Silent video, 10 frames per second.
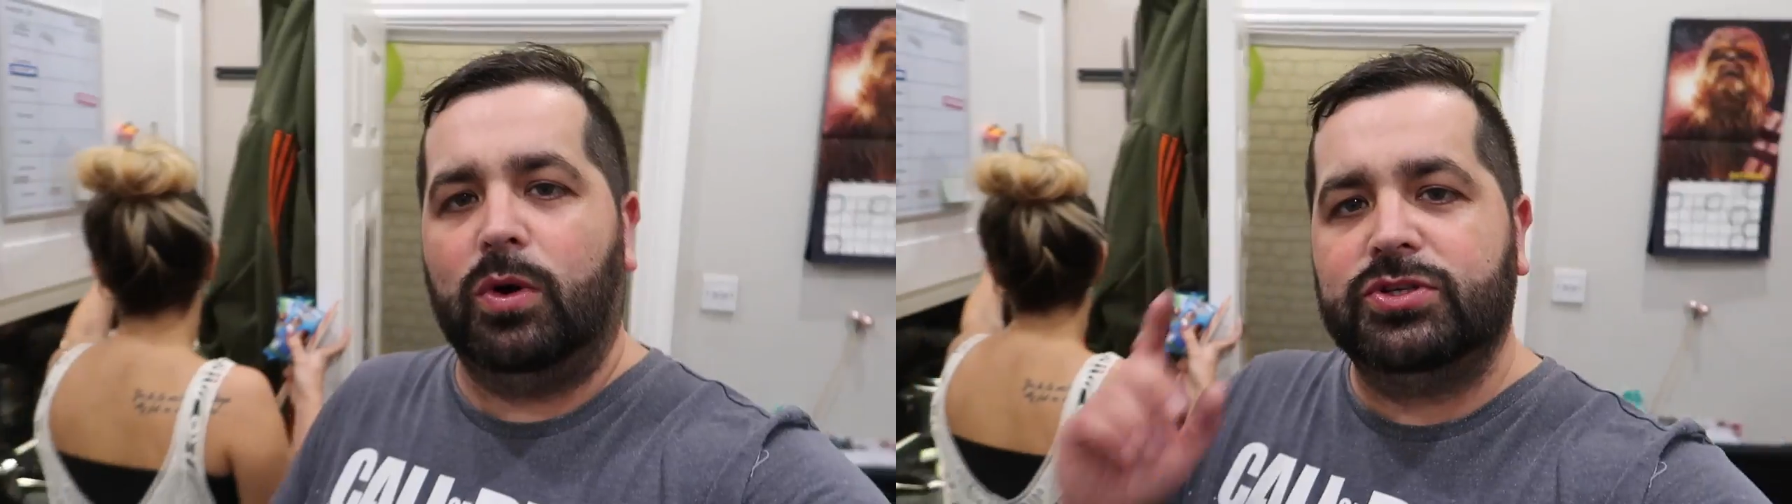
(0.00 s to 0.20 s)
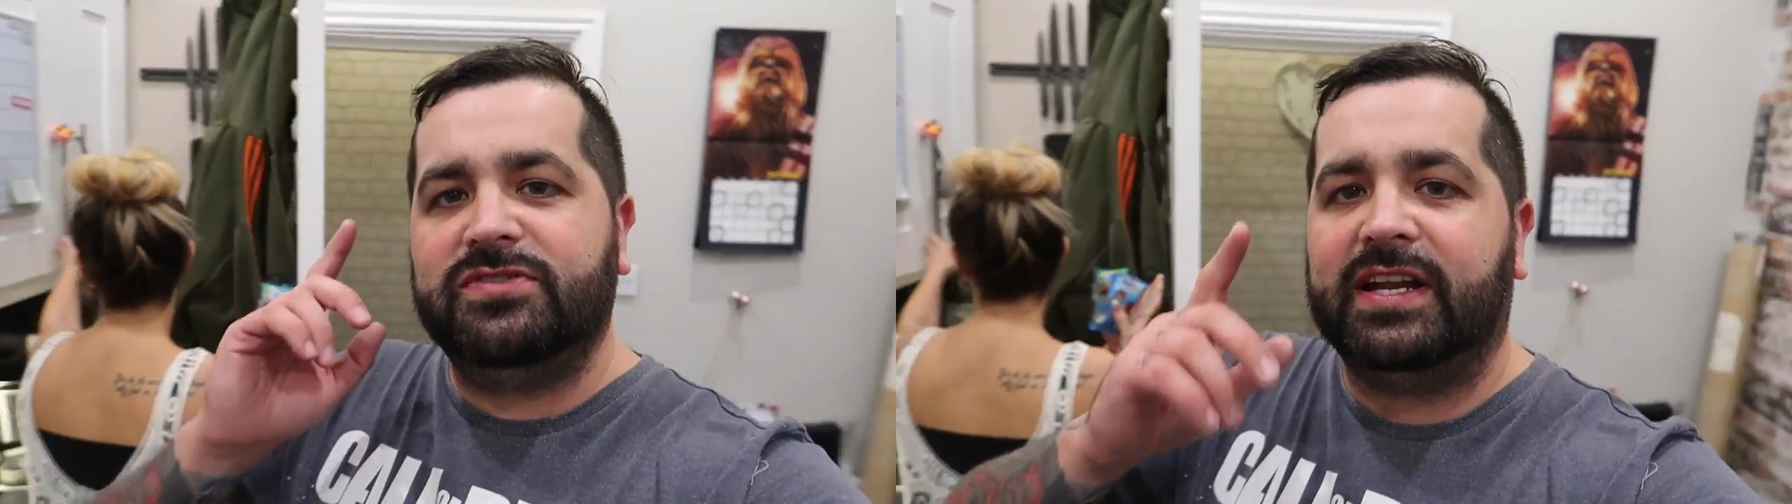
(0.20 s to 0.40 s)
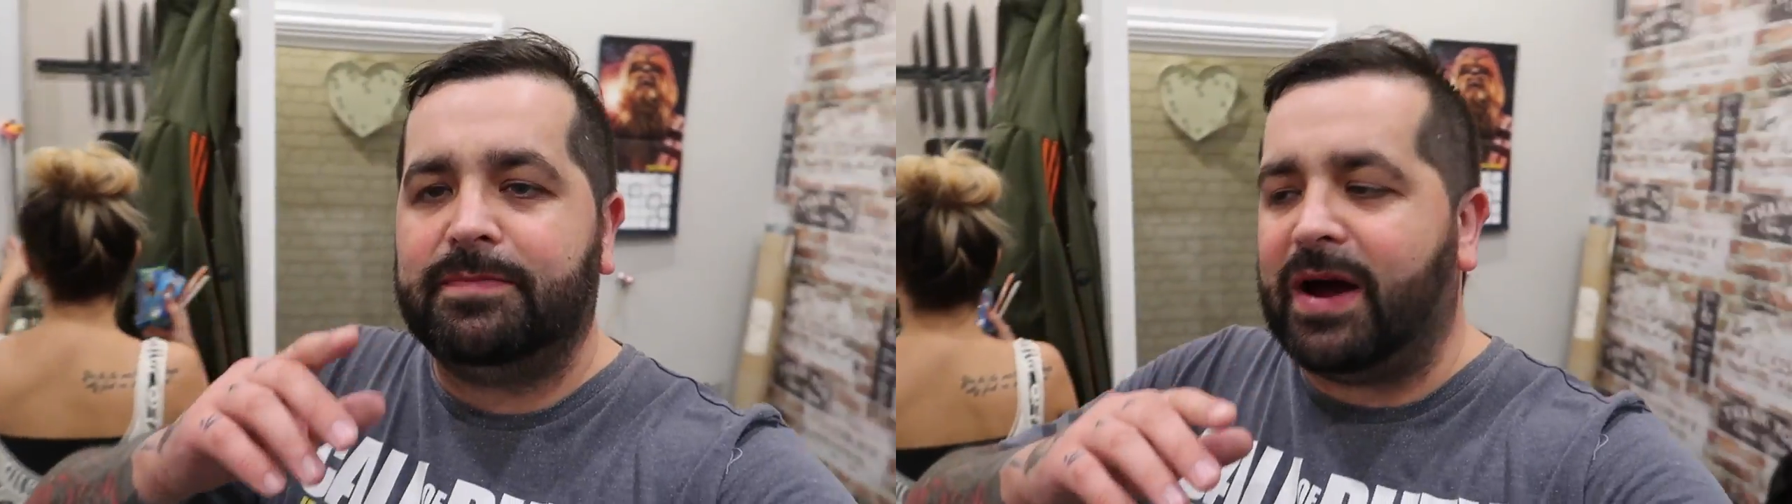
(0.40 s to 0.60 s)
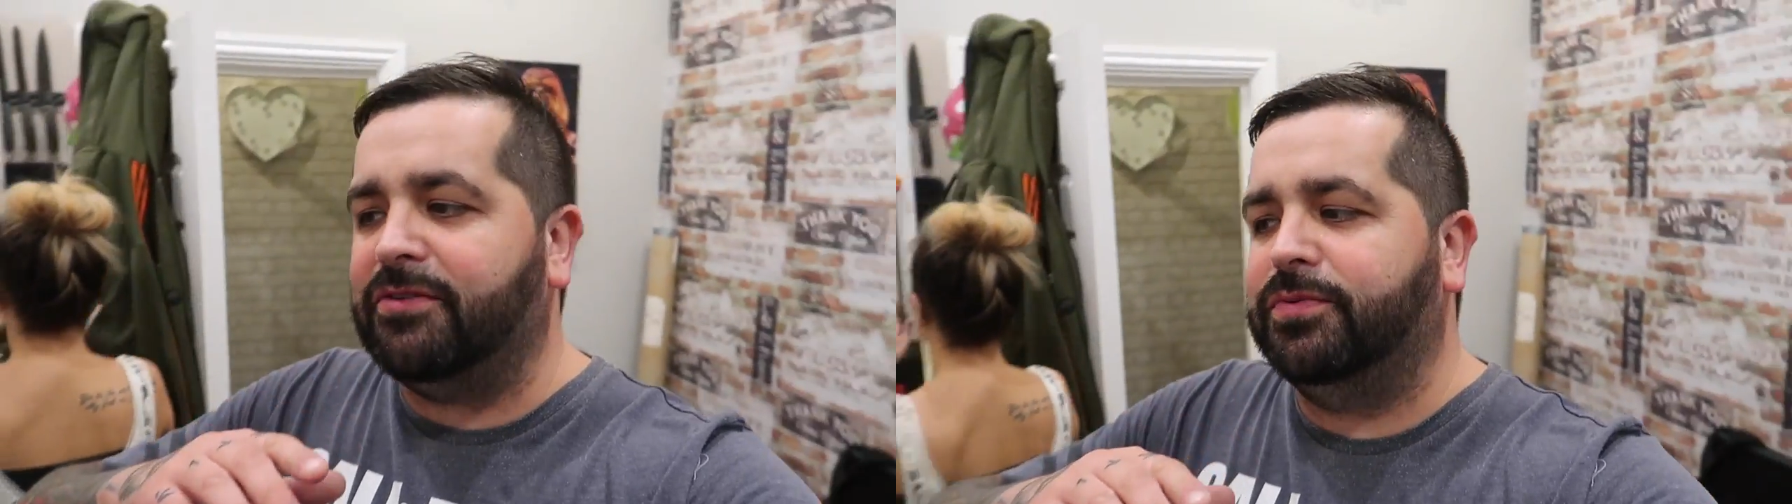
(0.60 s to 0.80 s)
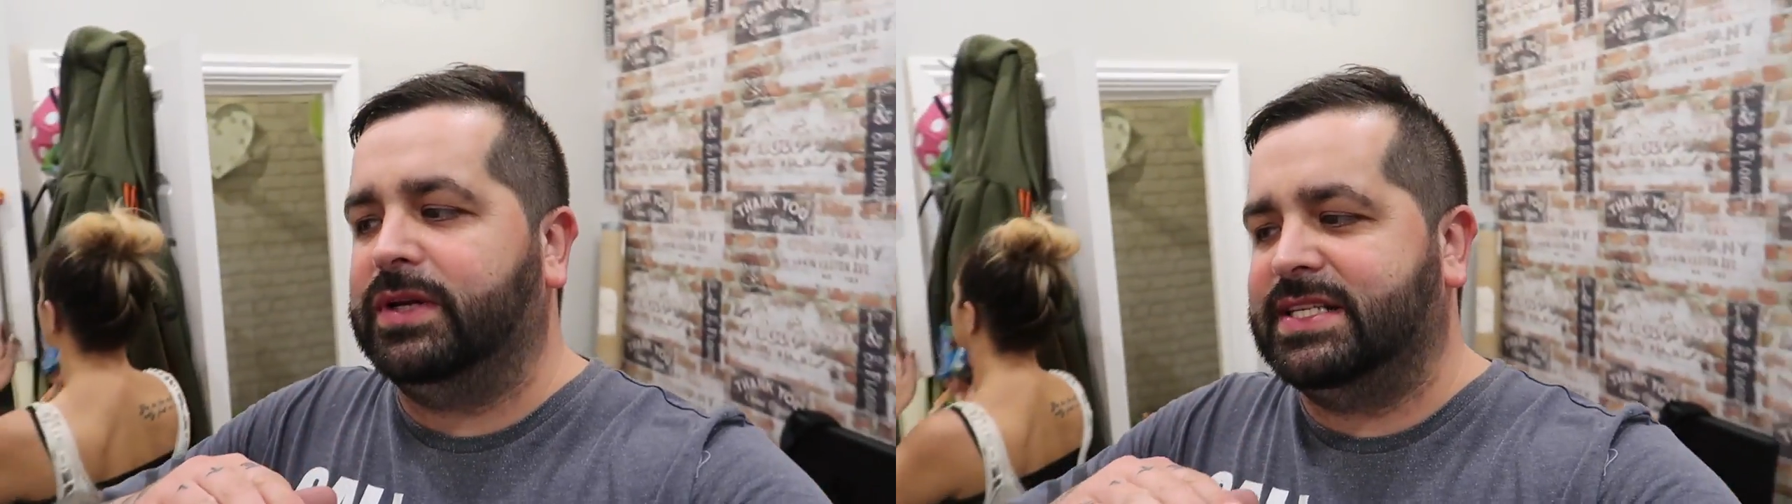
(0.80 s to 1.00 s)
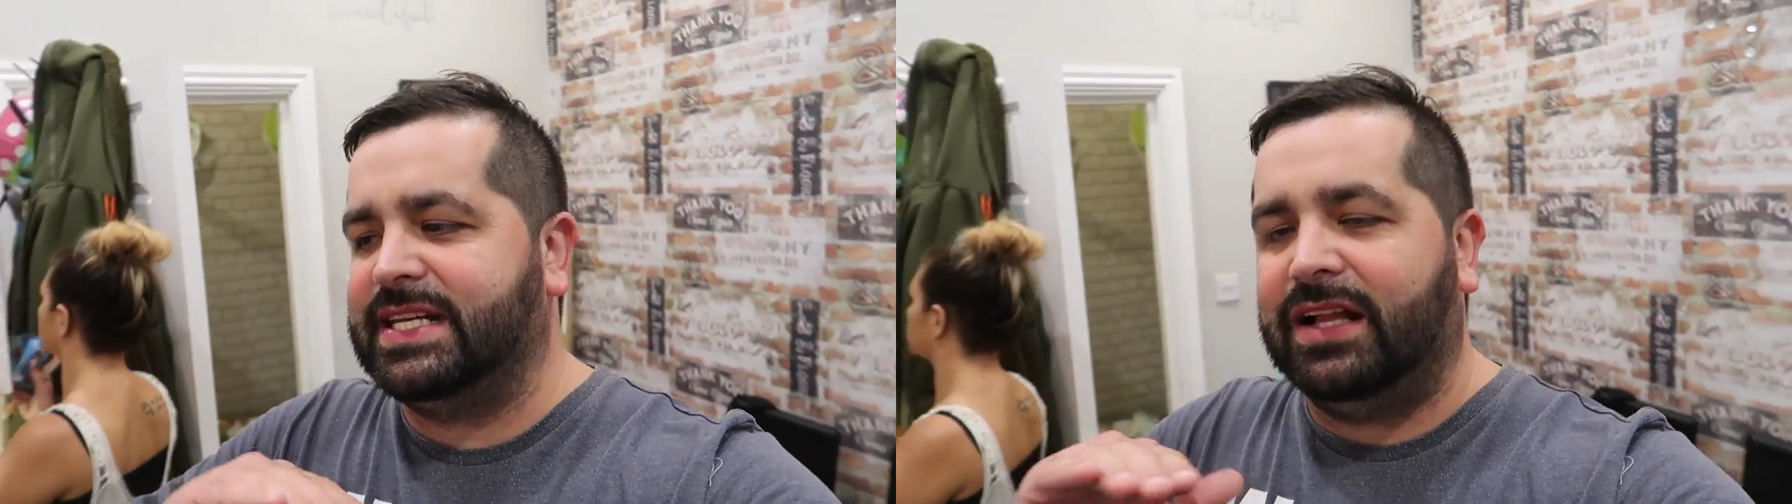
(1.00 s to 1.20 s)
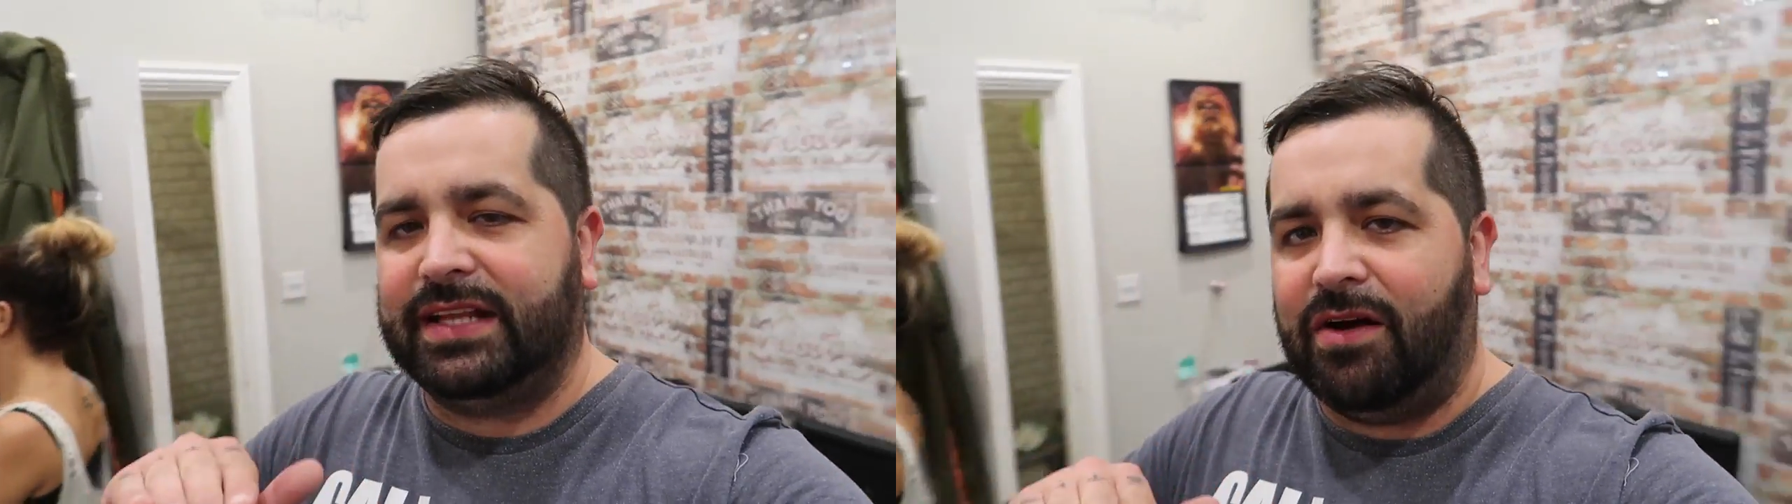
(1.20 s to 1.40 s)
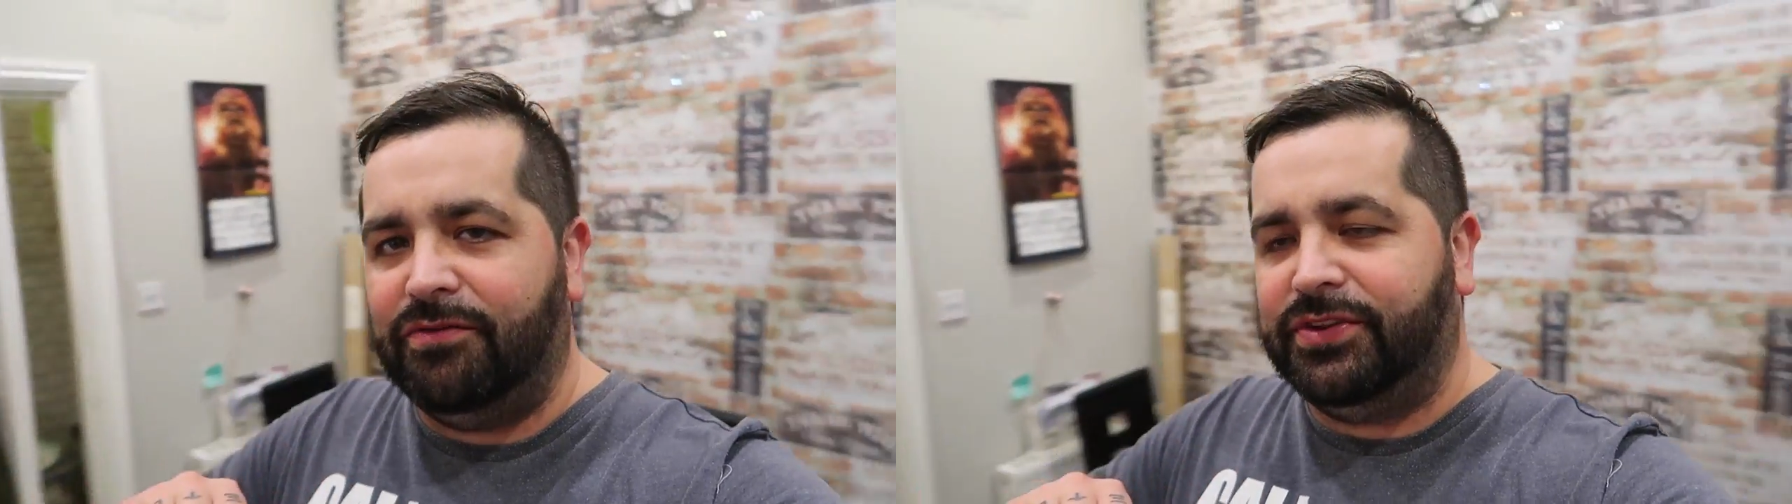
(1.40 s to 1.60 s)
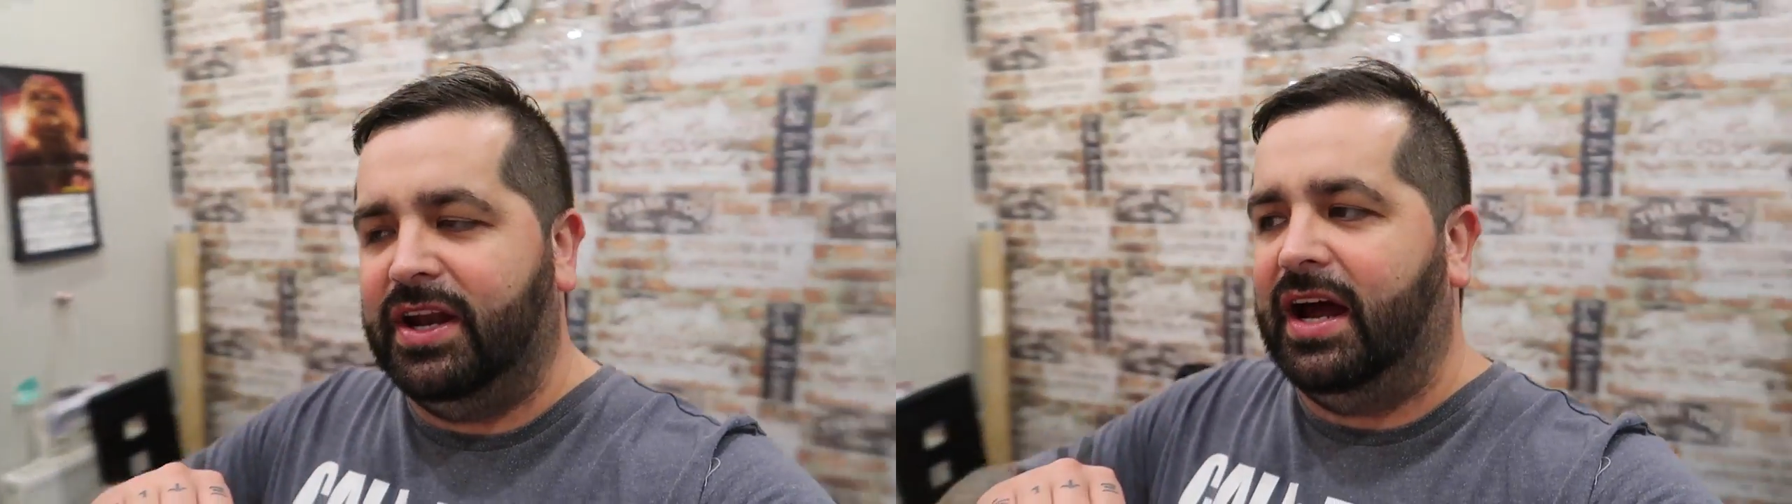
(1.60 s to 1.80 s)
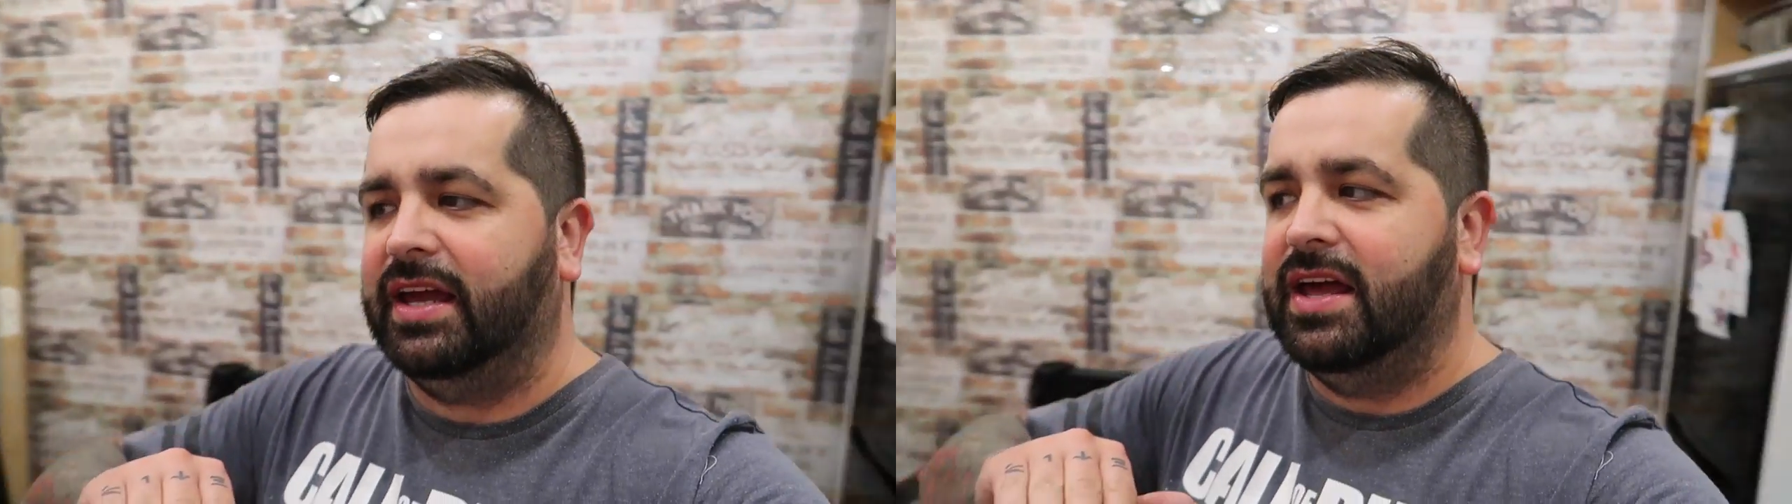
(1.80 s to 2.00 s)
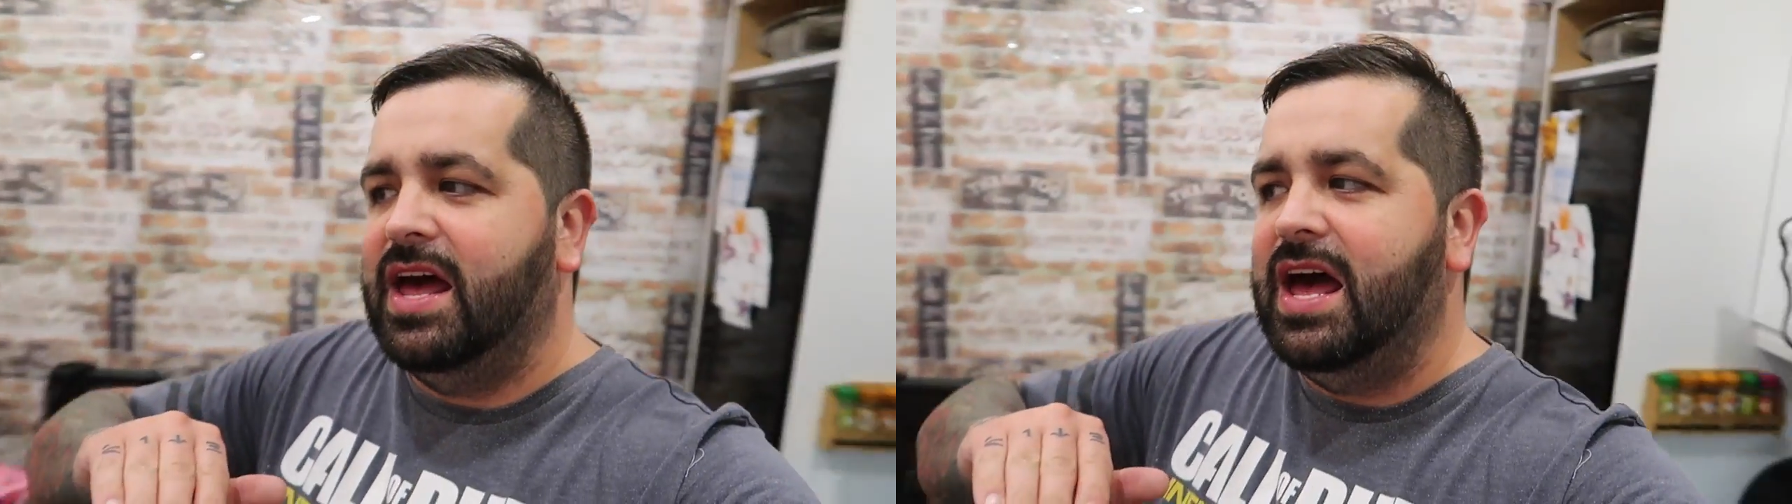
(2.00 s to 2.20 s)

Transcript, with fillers: But once we've had a bath, we're gonna settle down for the night.